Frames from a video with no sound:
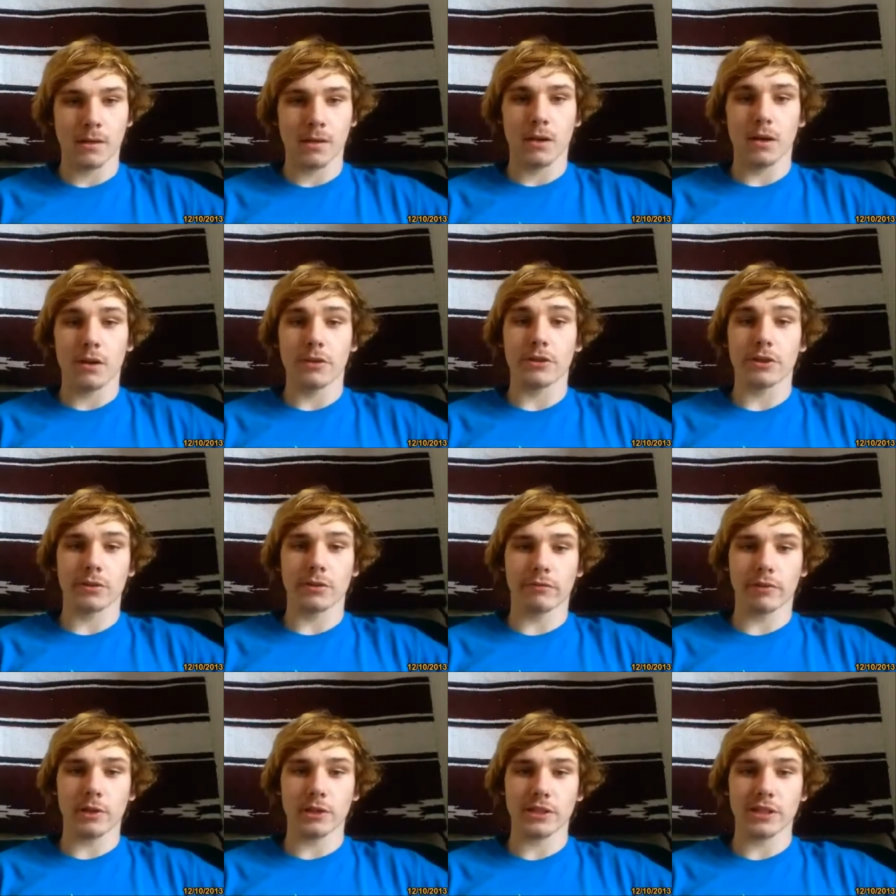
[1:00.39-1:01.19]
The
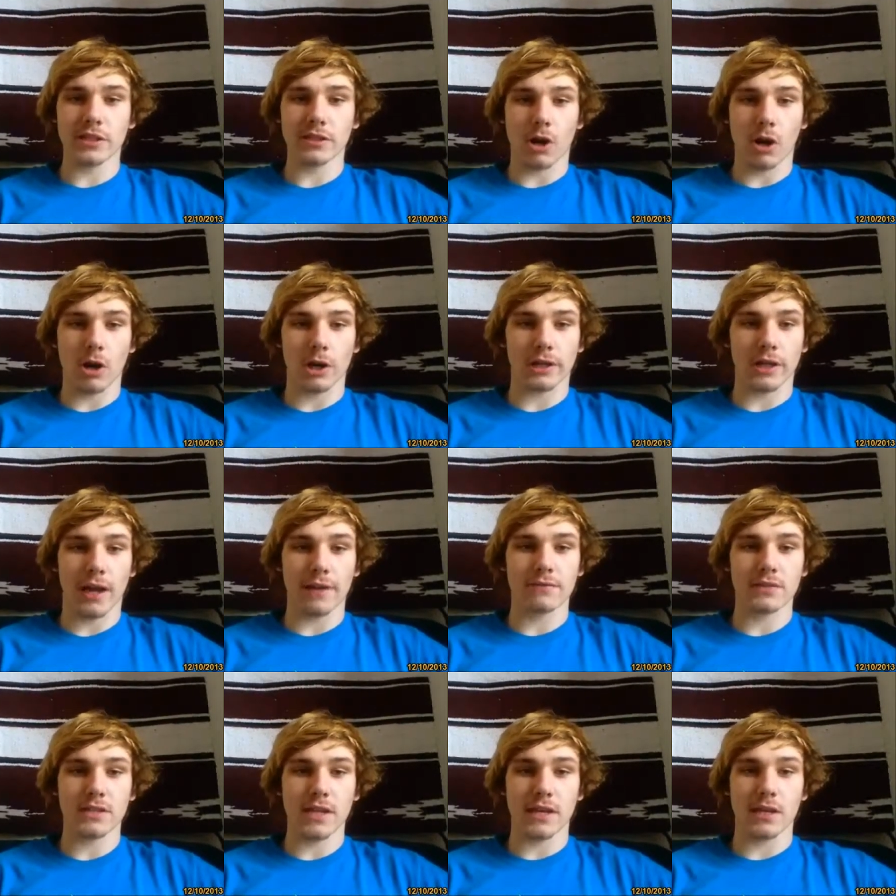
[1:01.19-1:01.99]
university's
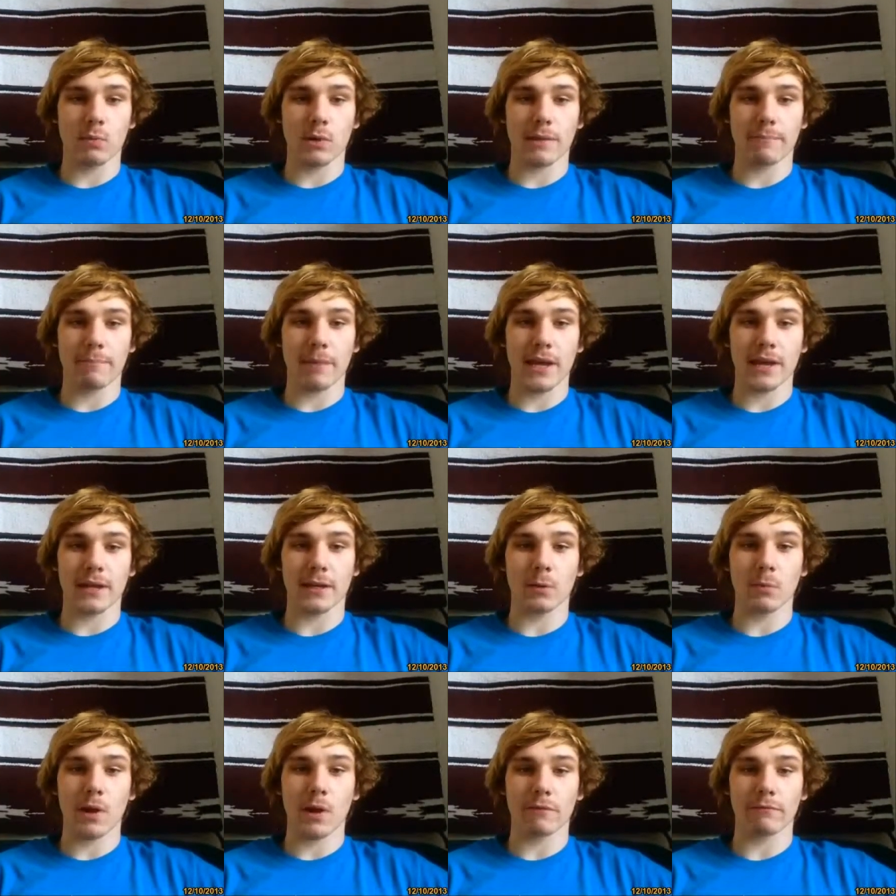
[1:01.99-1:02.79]
archives say he would have paid
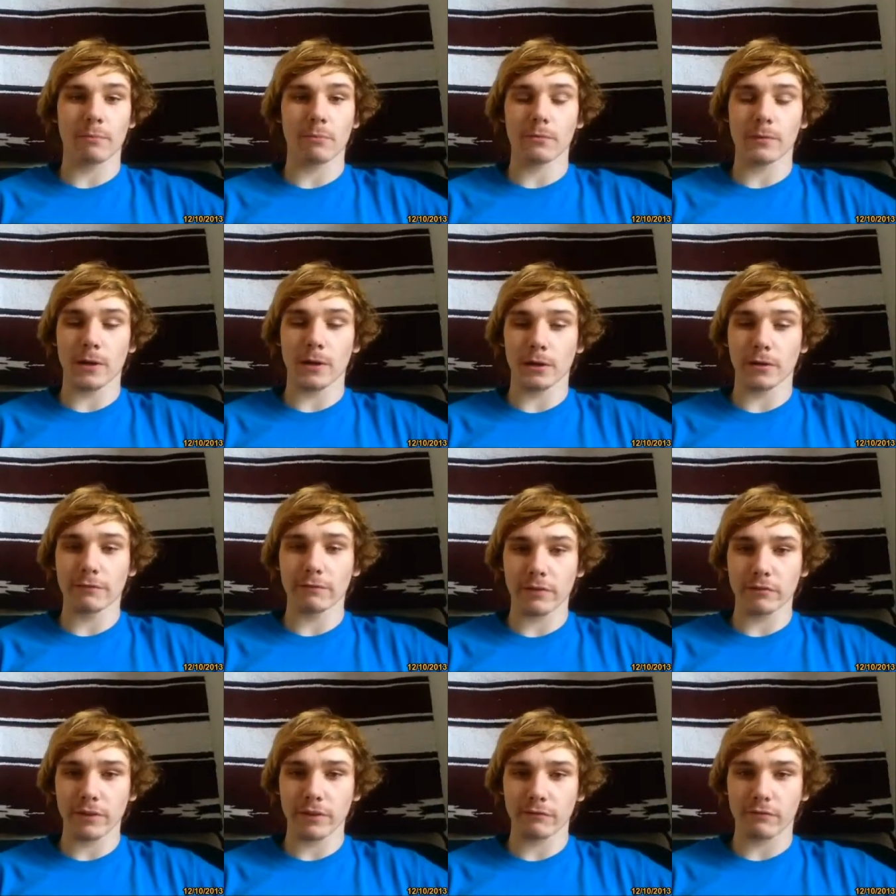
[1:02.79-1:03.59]
anywhere from
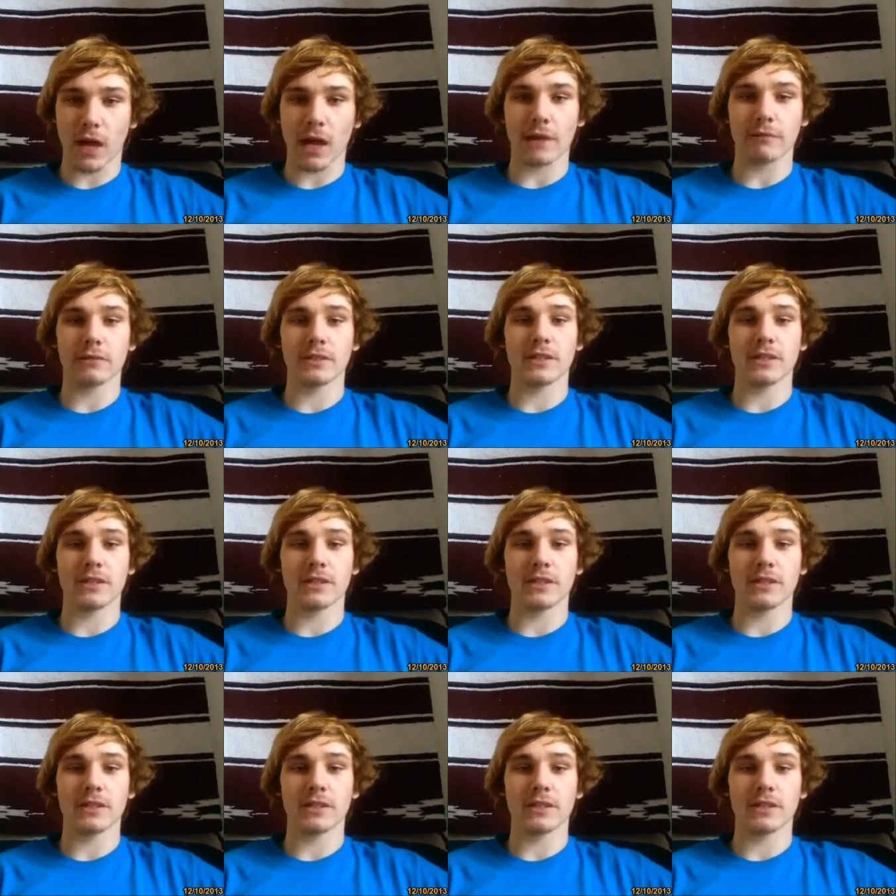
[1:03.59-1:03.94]
$355 to